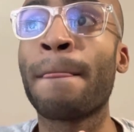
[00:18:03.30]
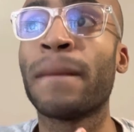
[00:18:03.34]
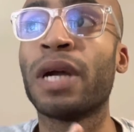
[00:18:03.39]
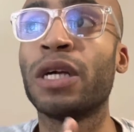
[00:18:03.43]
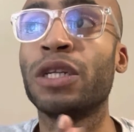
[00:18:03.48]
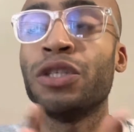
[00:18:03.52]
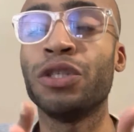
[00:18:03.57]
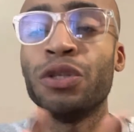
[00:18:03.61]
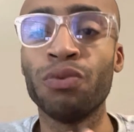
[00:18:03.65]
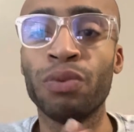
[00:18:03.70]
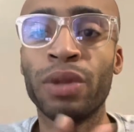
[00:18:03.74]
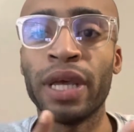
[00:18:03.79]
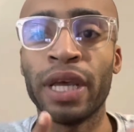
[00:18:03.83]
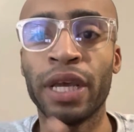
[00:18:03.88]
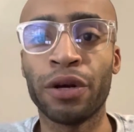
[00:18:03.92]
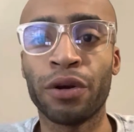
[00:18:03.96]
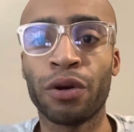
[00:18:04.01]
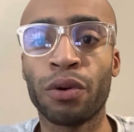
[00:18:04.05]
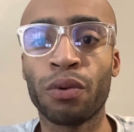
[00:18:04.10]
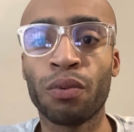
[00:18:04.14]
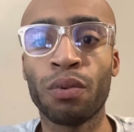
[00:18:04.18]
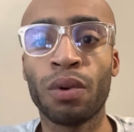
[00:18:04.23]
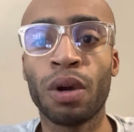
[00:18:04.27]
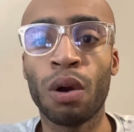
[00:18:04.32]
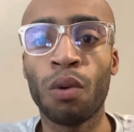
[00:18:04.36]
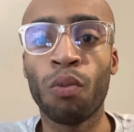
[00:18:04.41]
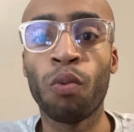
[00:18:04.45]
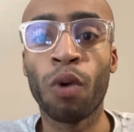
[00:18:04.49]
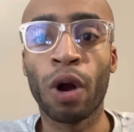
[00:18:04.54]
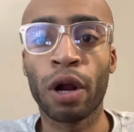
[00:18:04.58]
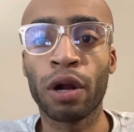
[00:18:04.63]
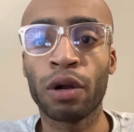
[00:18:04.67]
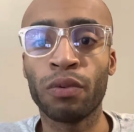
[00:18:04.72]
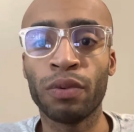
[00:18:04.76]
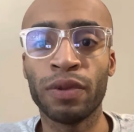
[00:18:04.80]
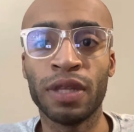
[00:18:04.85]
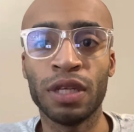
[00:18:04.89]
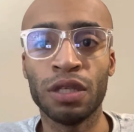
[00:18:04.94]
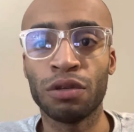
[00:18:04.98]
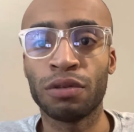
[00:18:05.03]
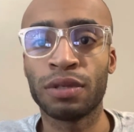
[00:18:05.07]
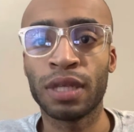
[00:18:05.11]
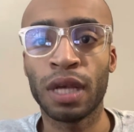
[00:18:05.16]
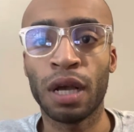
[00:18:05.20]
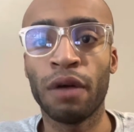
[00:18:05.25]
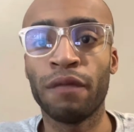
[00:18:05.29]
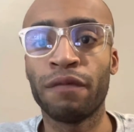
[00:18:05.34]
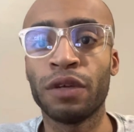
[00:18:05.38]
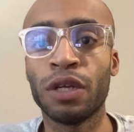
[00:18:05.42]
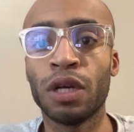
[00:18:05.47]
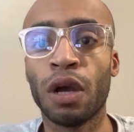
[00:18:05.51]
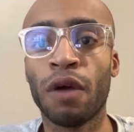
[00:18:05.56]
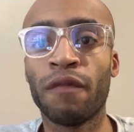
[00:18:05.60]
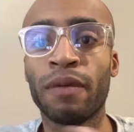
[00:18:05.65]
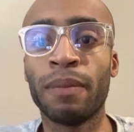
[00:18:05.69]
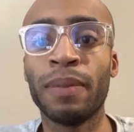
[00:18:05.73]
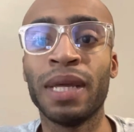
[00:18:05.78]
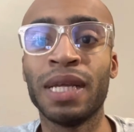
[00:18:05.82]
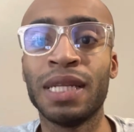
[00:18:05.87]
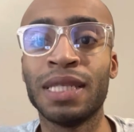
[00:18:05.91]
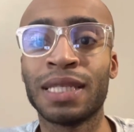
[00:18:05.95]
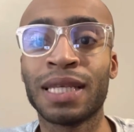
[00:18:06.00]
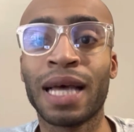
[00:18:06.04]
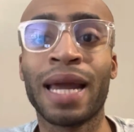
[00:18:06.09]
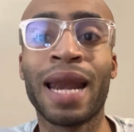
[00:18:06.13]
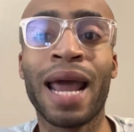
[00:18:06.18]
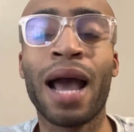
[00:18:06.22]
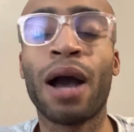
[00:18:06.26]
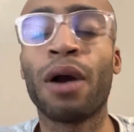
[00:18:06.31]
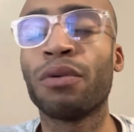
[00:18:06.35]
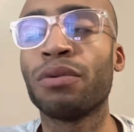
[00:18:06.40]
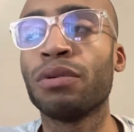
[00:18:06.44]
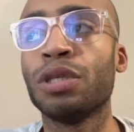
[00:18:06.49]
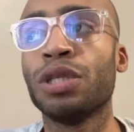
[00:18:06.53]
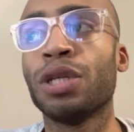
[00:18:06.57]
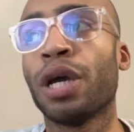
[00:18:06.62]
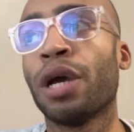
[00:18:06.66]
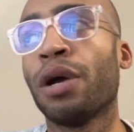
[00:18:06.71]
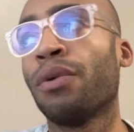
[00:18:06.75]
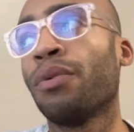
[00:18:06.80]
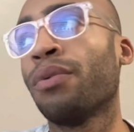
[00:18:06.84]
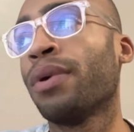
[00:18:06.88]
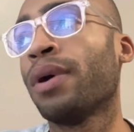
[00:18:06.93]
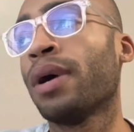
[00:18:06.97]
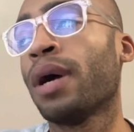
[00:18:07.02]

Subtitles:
do the inner work within yourself, you know, from the inside out, you know.